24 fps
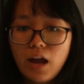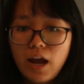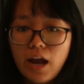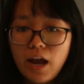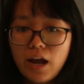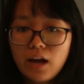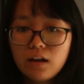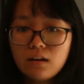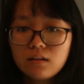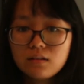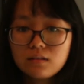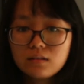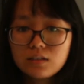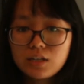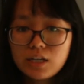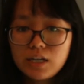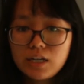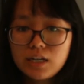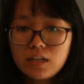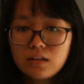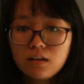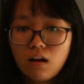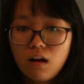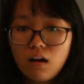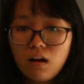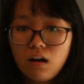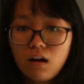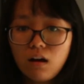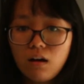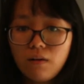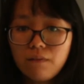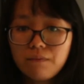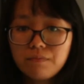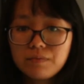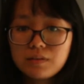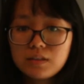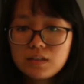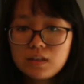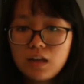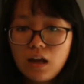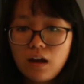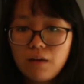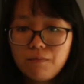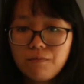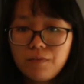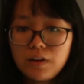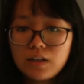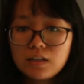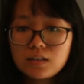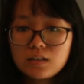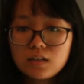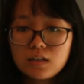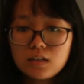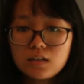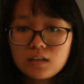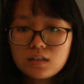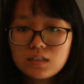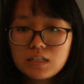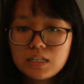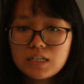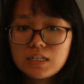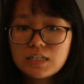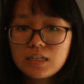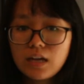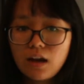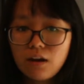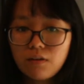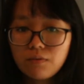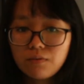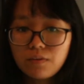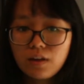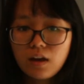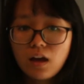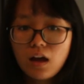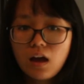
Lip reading: energy of effector T cells.